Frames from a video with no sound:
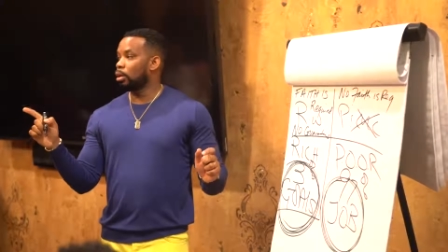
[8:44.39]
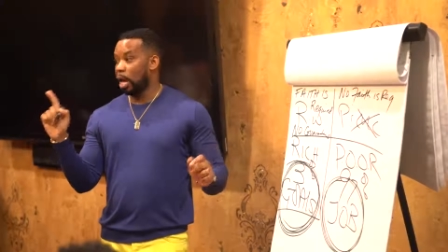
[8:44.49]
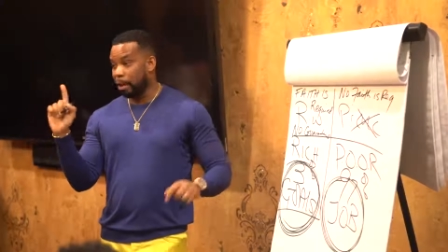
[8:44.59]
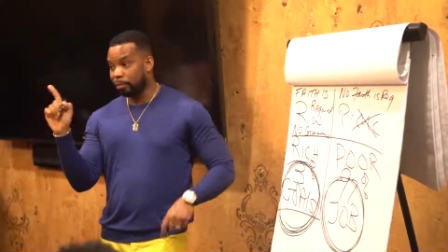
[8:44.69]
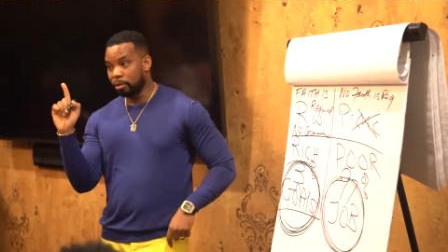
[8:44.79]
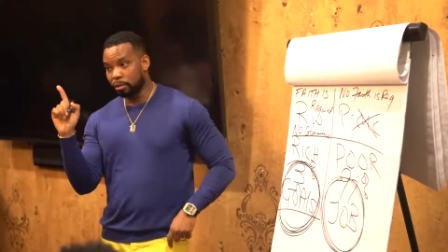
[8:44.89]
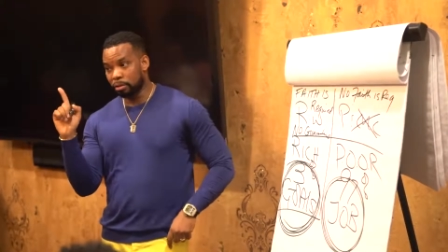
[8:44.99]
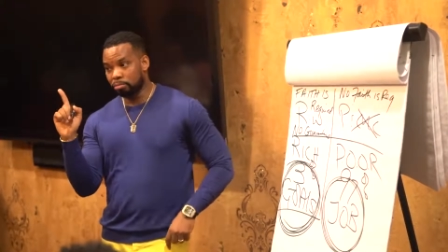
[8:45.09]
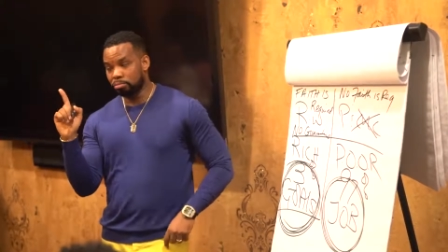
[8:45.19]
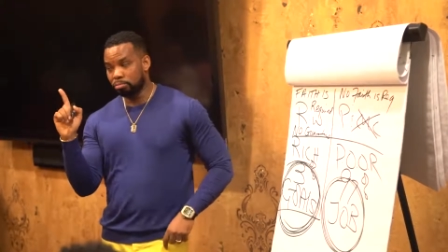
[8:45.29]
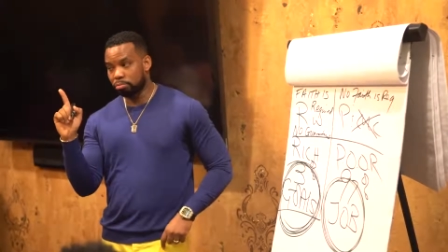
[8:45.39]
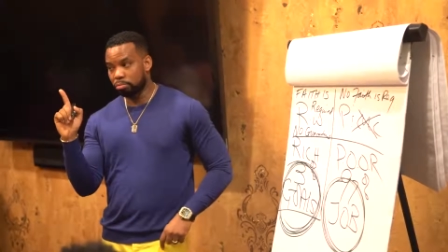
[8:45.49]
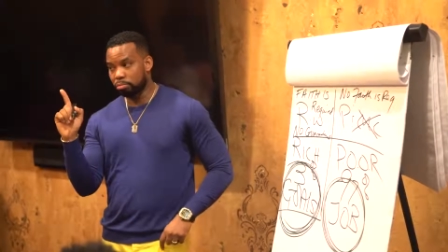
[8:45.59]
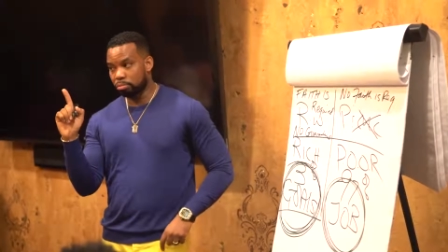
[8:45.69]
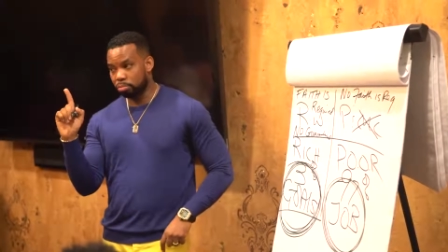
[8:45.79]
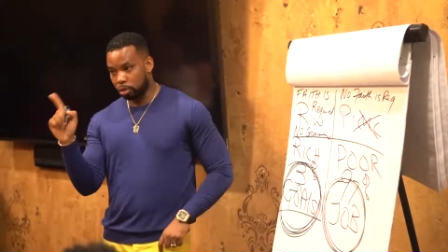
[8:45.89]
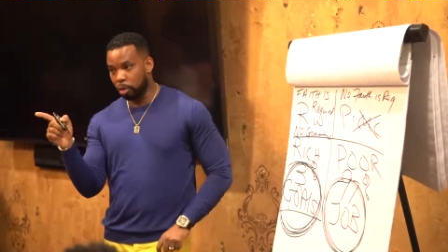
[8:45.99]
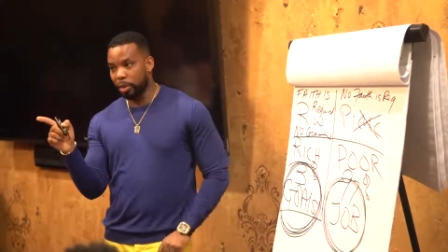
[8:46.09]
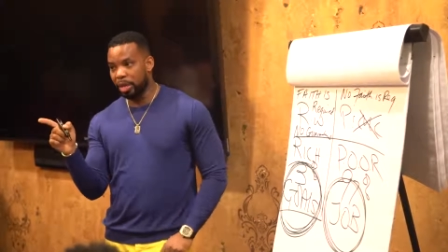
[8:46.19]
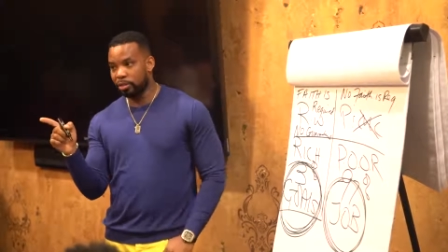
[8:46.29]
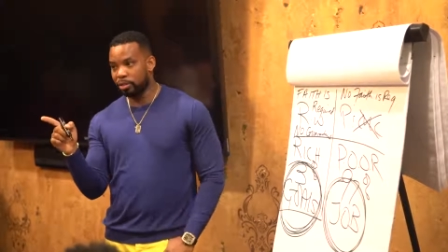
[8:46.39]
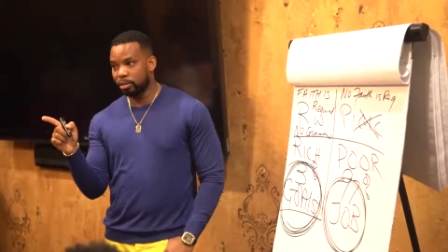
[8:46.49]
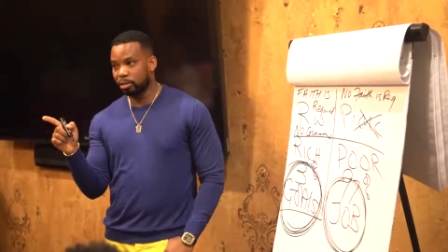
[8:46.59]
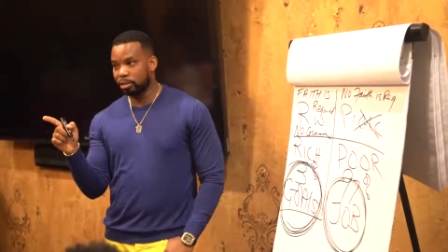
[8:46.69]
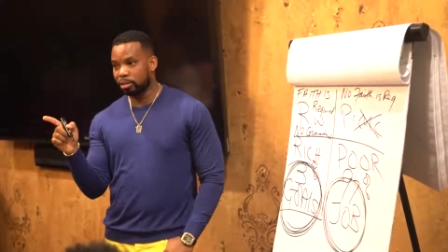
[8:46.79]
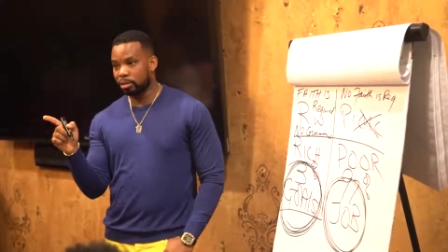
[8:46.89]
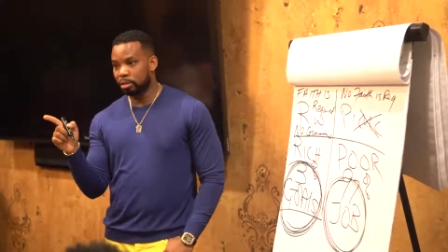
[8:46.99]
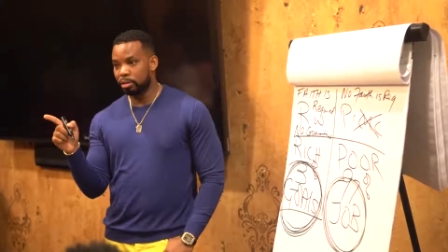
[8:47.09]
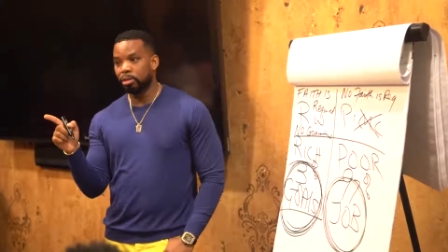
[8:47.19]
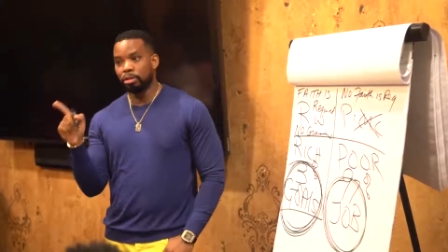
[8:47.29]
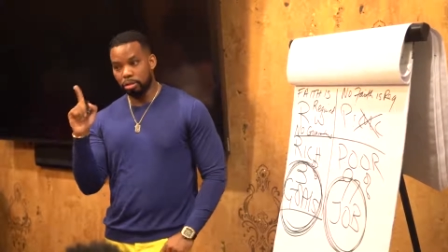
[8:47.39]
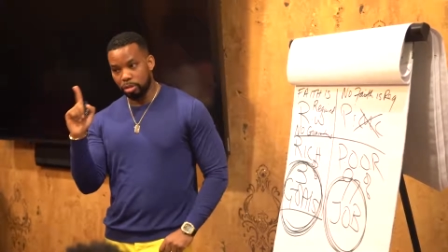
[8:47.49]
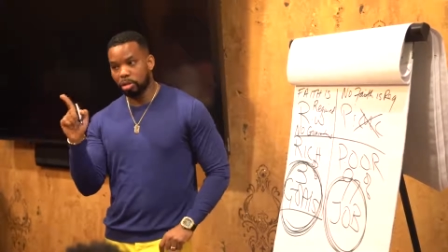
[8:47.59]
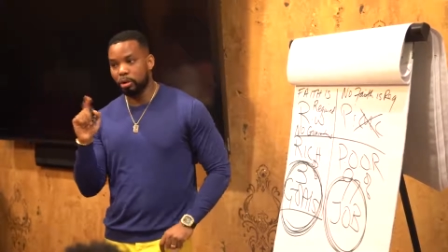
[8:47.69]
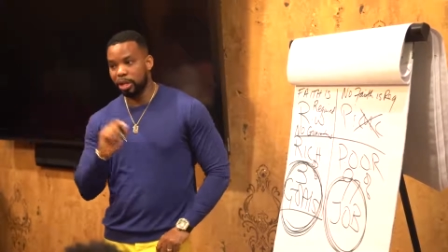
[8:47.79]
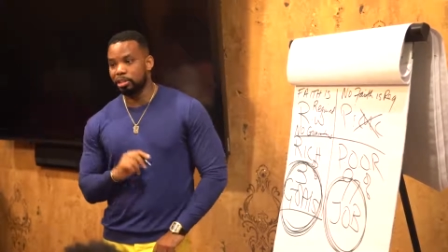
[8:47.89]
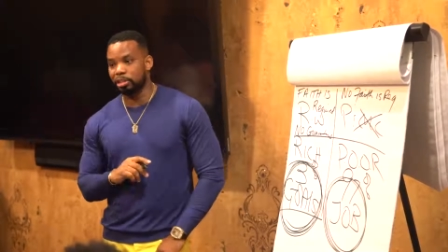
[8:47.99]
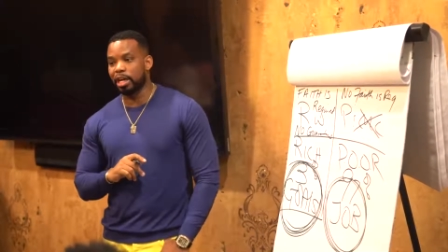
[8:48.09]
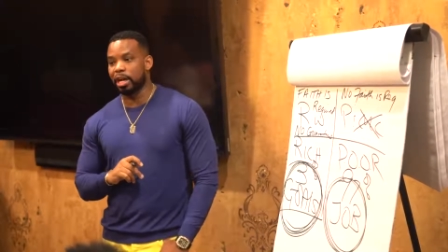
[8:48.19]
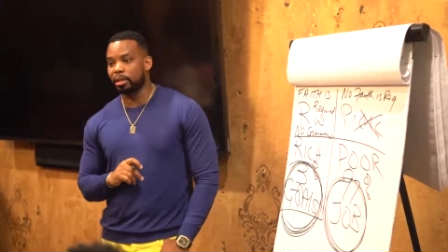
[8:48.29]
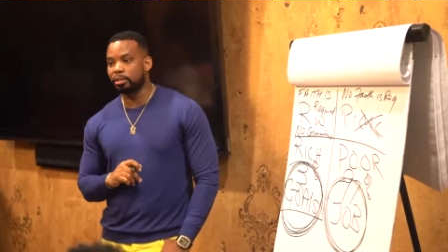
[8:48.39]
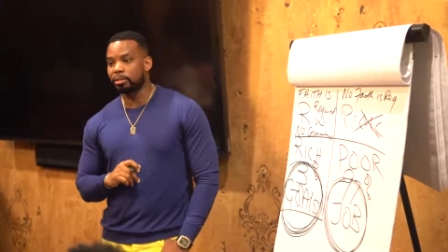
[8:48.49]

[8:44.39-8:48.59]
after 2 weeks, you're going to get your check.